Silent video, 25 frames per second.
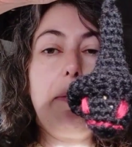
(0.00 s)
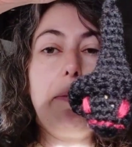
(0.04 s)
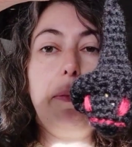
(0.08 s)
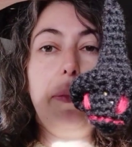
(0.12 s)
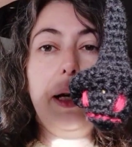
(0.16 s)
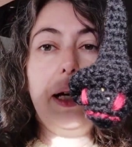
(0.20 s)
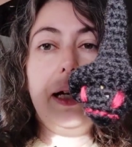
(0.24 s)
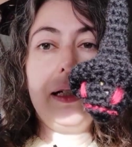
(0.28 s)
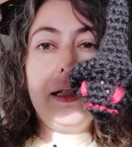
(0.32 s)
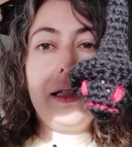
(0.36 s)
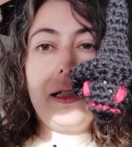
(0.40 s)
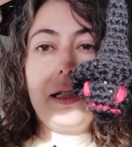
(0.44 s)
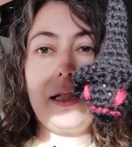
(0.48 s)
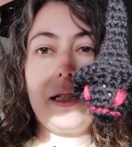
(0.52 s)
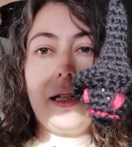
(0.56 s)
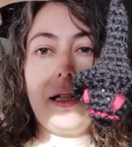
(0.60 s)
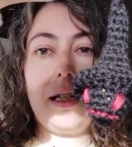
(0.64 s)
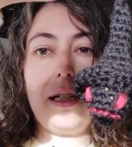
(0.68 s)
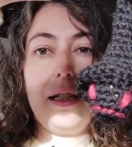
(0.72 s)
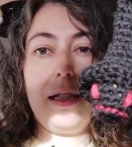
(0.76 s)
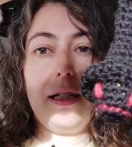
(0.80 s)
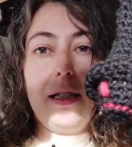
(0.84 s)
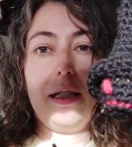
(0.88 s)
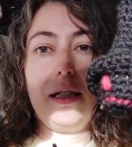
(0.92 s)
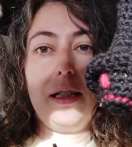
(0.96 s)
But
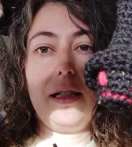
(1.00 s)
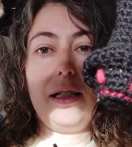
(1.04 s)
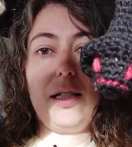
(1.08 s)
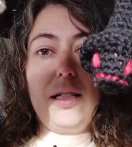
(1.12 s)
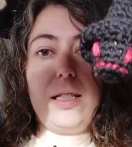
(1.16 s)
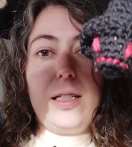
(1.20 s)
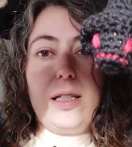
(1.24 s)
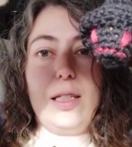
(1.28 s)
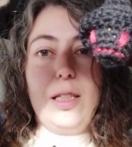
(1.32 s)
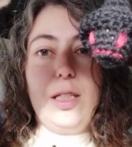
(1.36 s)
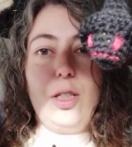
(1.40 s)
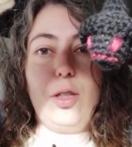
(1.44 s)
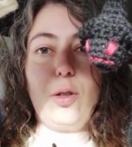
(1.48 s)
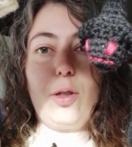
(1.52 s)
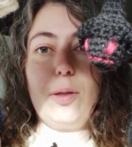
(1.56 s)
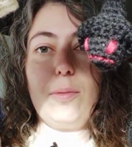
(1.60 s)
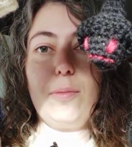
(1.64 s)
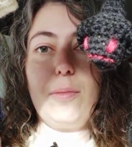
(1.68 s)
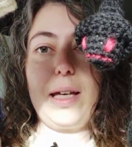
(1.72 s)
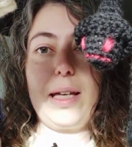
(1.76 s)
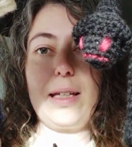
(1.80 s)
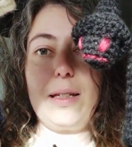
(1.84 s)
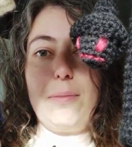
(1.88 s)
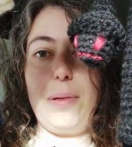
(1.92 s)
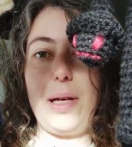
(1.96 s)
you can
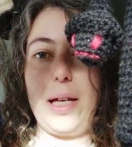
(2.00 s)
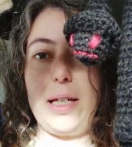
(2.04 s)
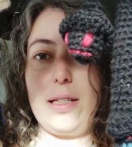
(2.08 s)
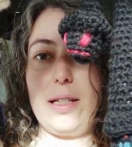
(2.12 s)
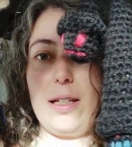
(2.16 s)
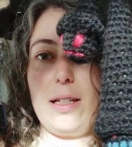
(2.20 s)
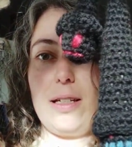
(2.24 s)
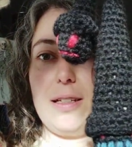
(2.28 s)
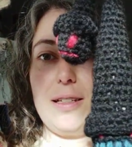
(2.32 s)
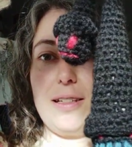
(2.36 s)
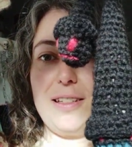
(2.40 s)
make it better,